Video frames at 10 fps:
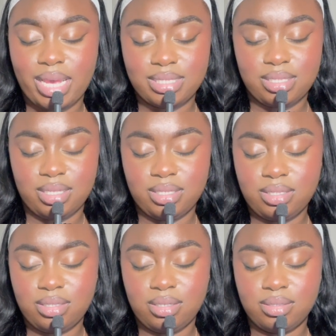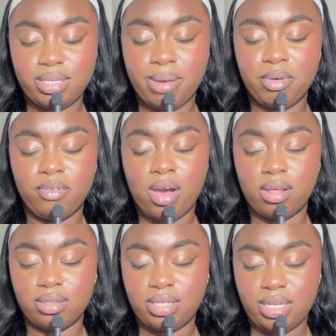as this time of
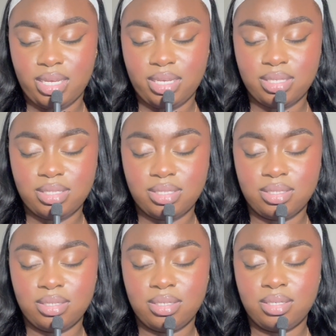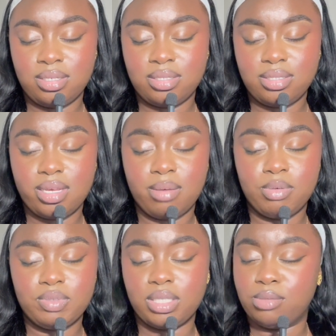holidays, time
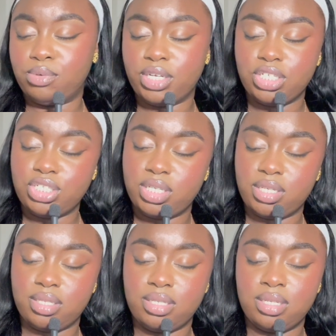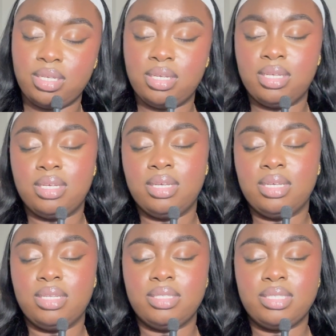of
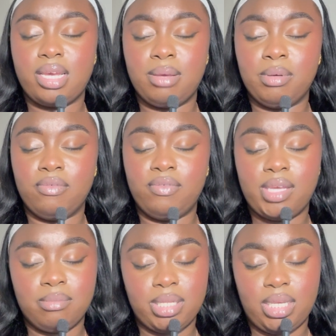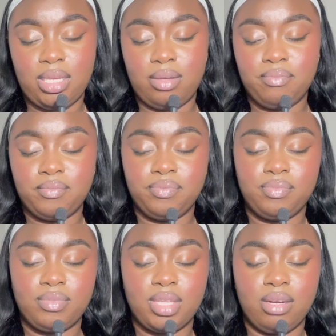celebration, time of family
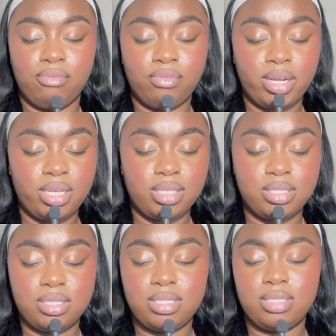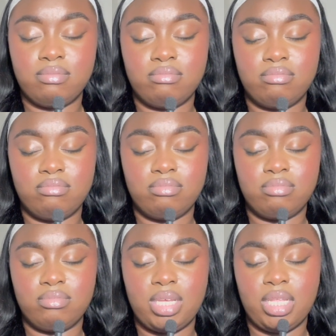and friends,
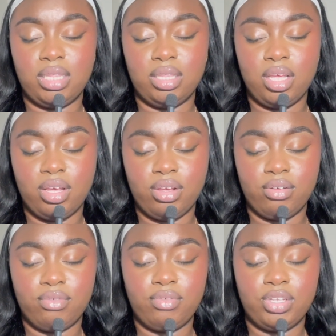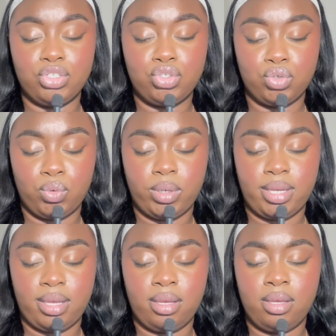and love and
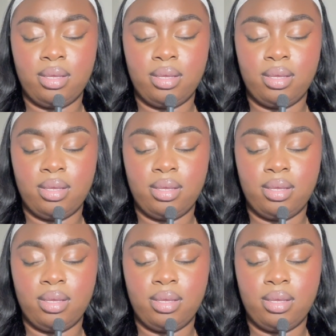joy,